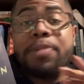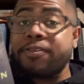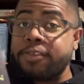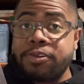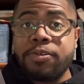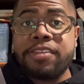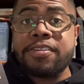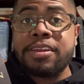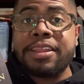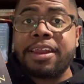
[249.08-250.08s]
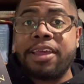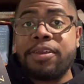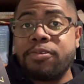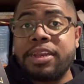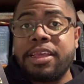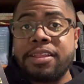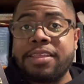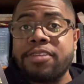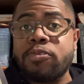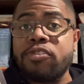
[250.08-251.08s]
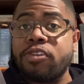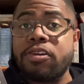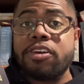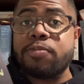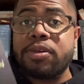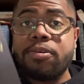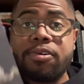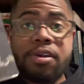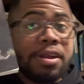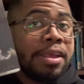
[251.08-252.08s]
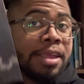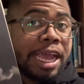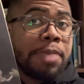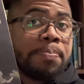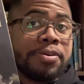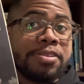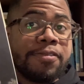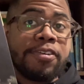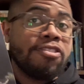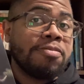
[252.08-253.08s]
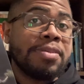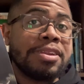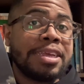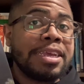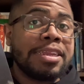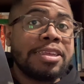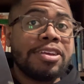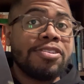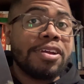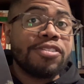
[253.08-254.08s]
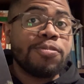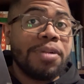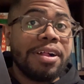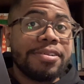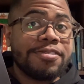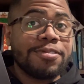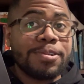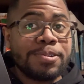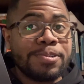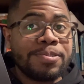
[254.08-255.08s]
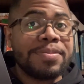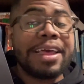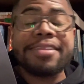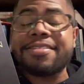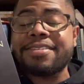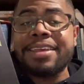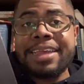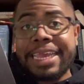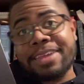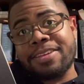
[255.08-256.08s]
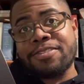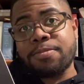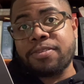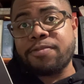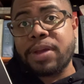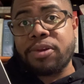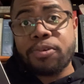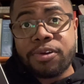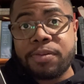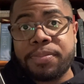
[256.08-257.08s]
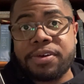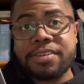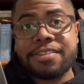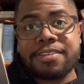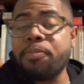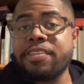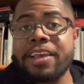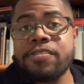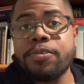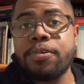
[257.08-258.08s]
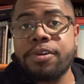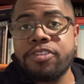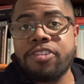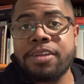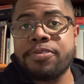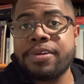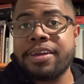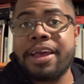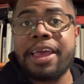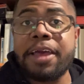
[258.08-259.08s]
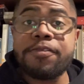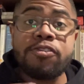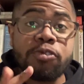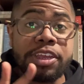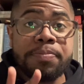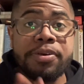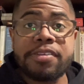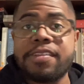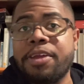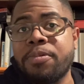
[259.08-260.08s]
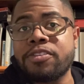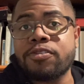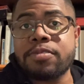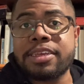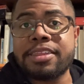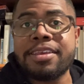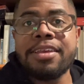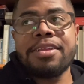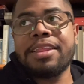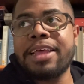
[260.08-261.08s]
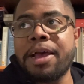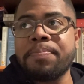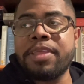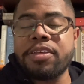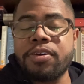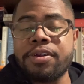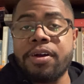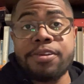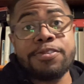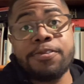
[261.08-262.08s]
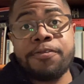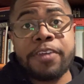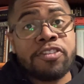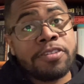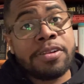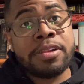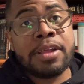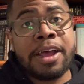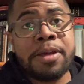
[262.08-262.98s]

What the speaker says: But for the reason that I really tend to enjoy cosmic horror, I put The Fisherman in here as well. So that's it in terms of my horror books. Now, besides the horror genre, I have 3 books that I want to read that are also fictional